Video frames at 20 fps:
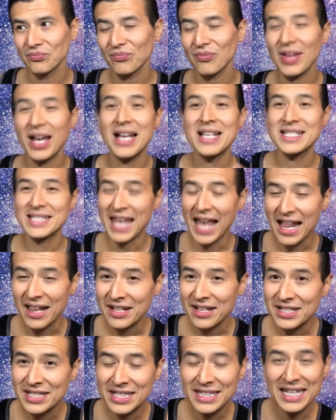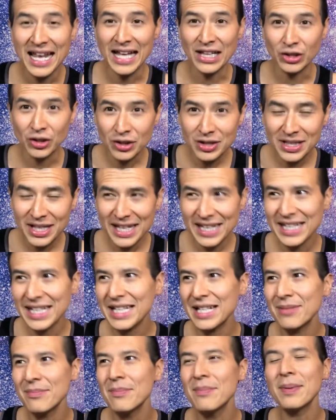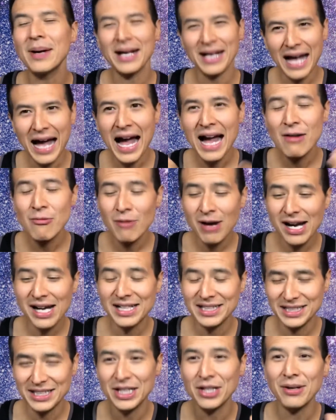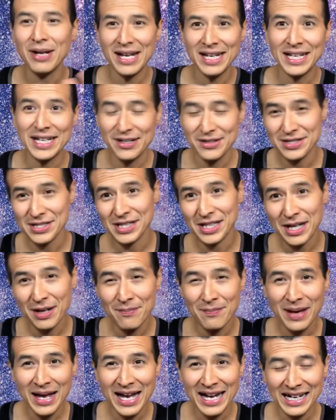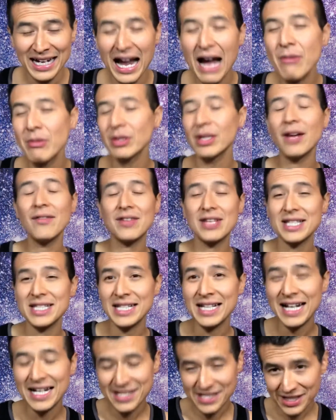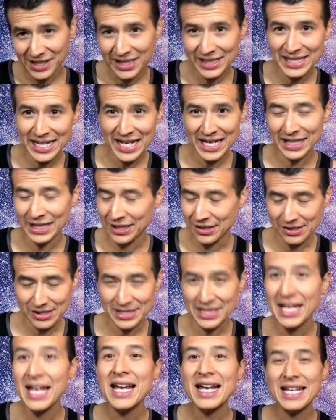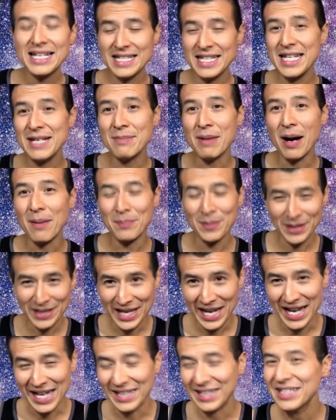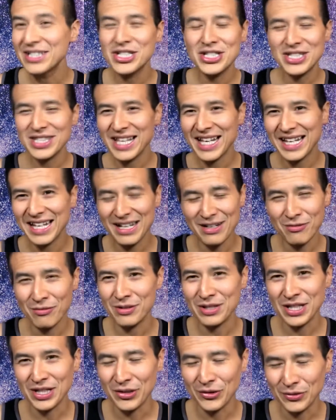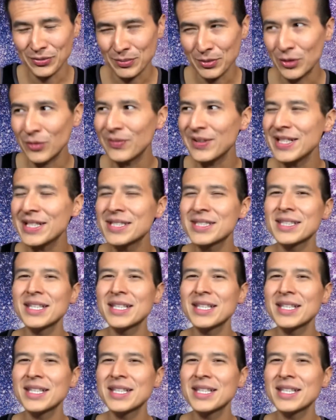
skeleton that looked like him, but I want, Anguirus to come back. I would love to see Godzilla and Anguirus team up again, just like in the old movies.